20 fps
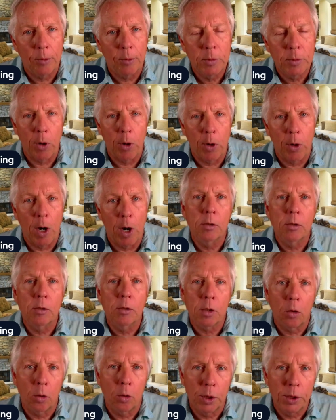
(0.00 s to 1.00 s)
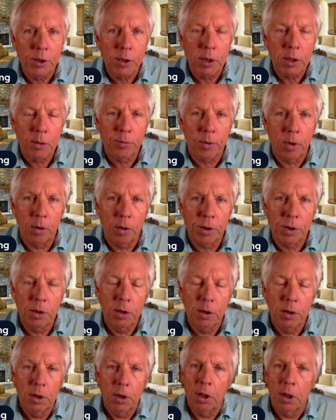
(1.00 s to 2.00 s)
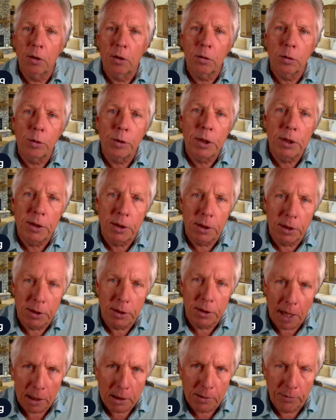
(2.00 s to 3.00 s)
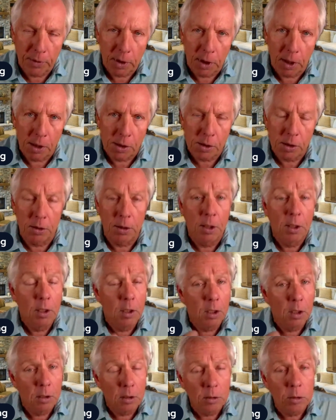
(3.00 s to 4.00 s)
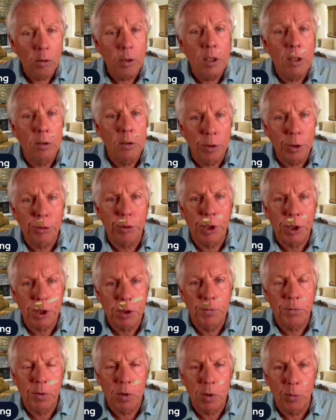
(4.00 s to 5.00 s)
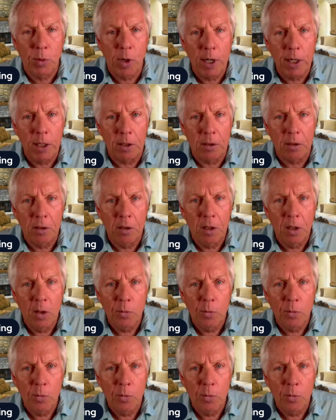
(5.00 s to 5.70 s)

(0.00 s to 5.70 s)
Now, I use a holistic approach, including detoxification, including nutrition for the brain,